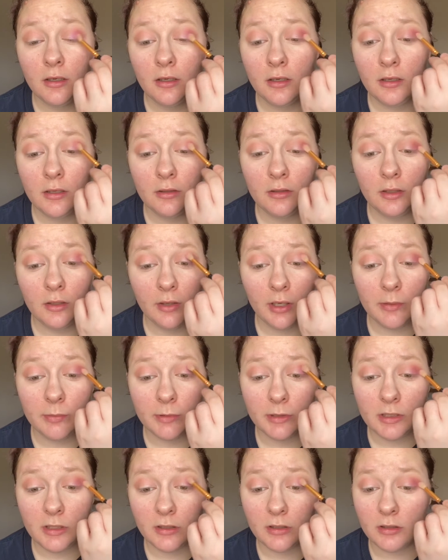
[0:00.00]
no
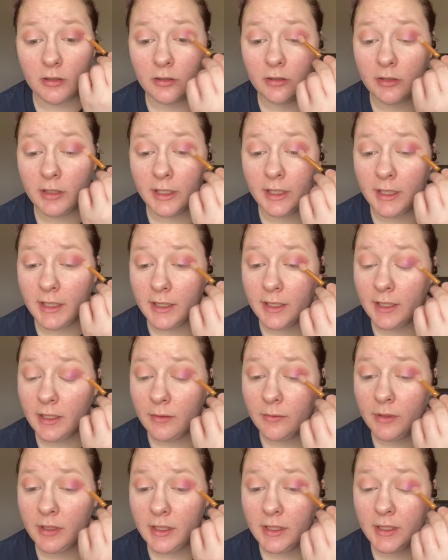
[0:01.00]
epidural or anything.
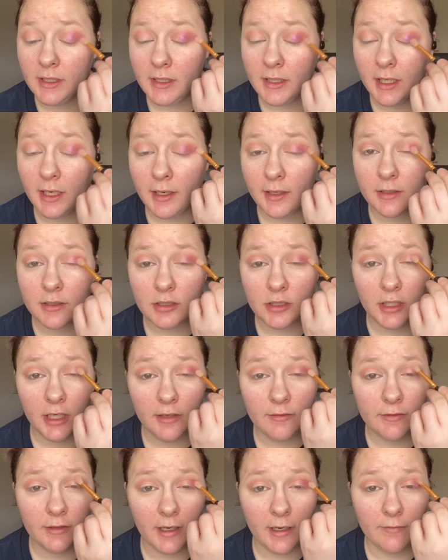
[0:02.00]
We didn't actually
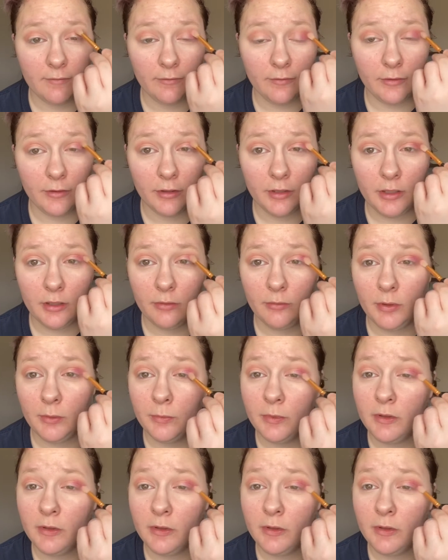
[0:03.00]
have time for it. When we